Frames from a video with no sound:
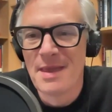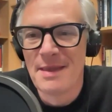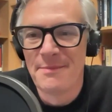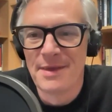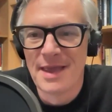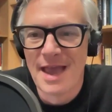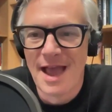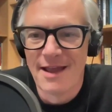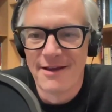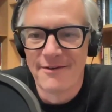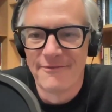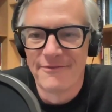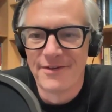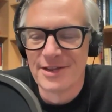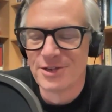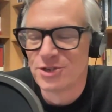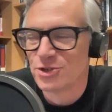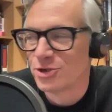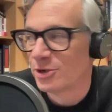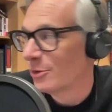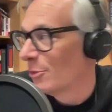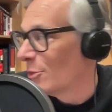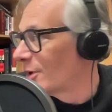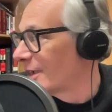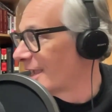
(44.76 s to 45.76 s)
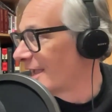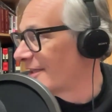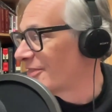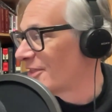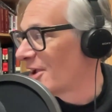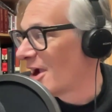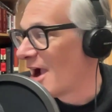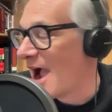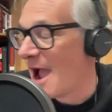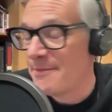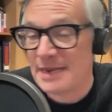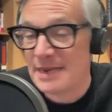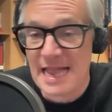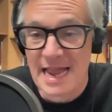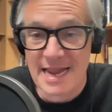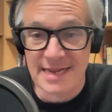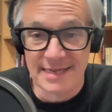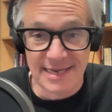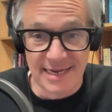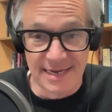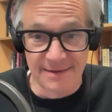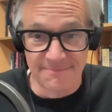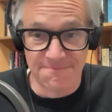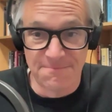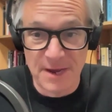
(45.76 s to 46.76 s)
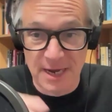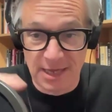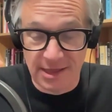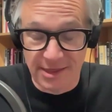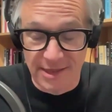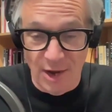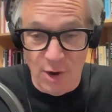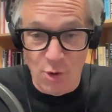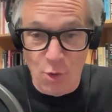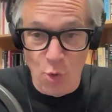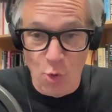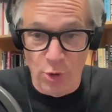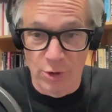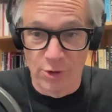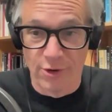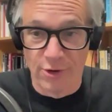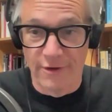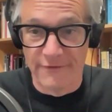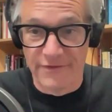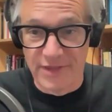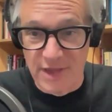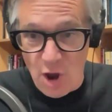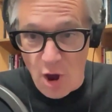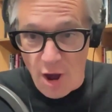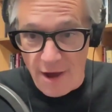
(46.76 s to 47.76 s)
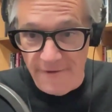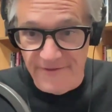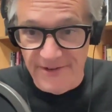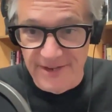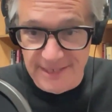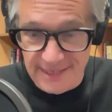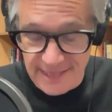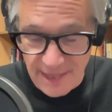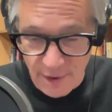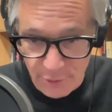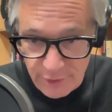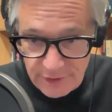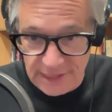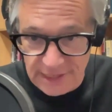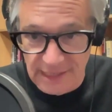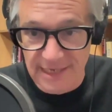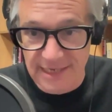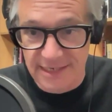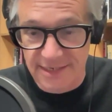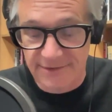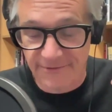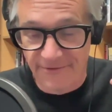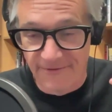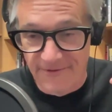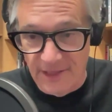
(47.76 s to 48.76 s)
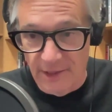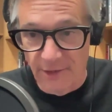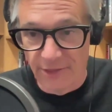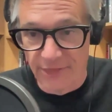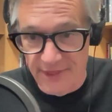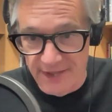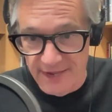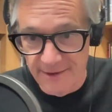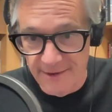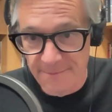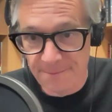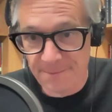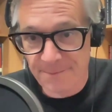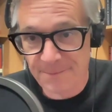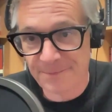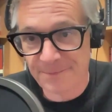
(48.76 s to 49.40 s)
Maybe I eventually will get there. I mean, I did pick the corner of the office that was least filthy.